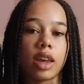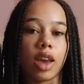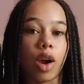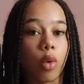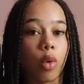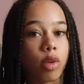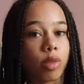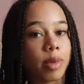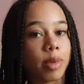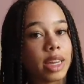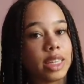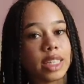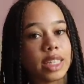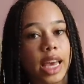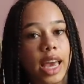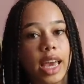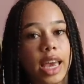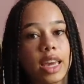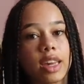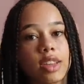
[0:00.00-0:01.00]
get on with my
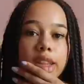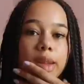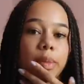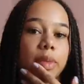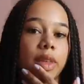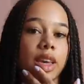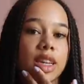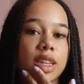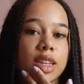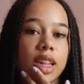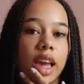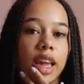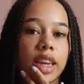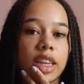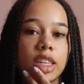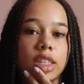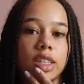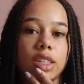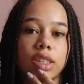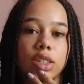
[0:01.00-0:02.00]
day. Some things that I
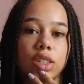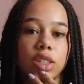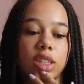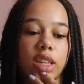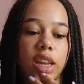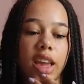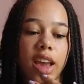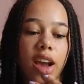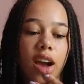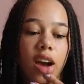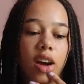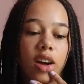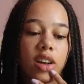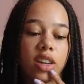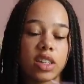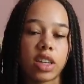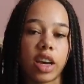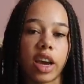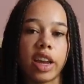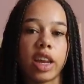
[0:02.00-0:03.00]
need to do today are
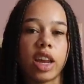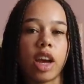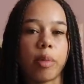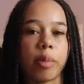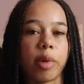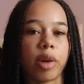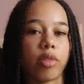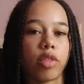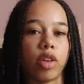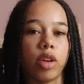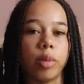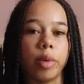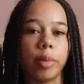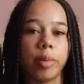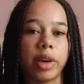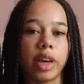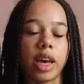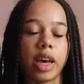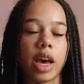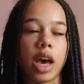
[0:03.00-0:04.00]
tidy up my room a
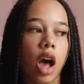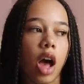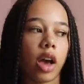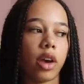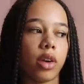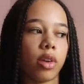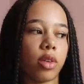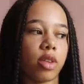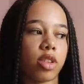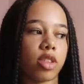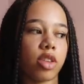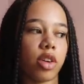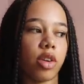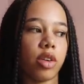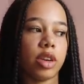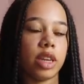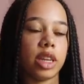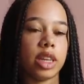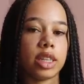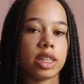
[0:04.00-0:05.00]
bit. I also
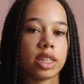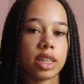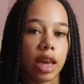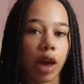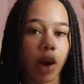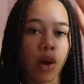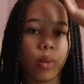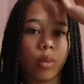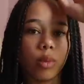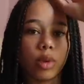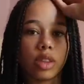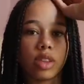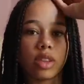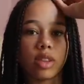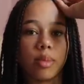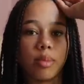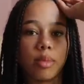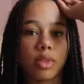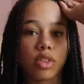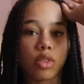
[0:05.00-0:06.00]
need to get on with
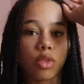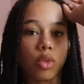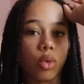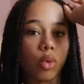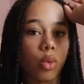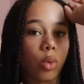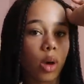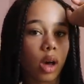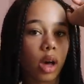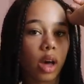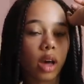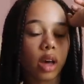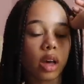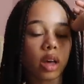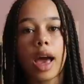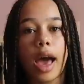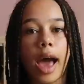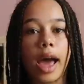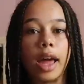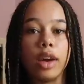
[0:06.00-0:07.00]
some schoolwork
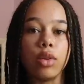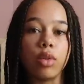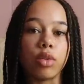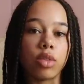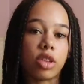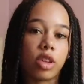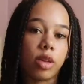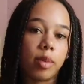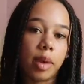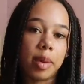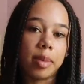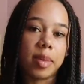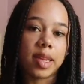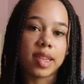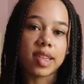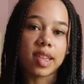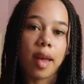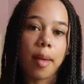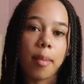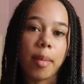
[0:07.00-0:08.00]
and also maybe
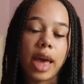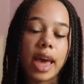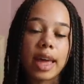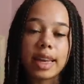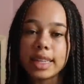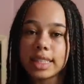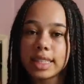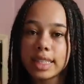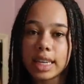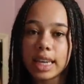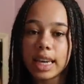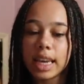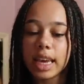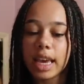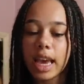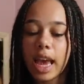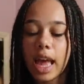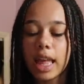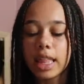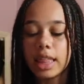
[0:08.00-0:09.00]
some editing.
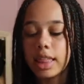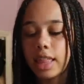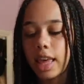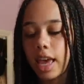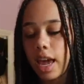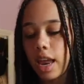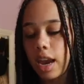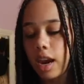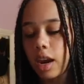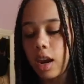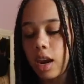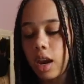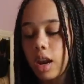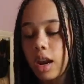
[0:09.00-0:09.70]
And then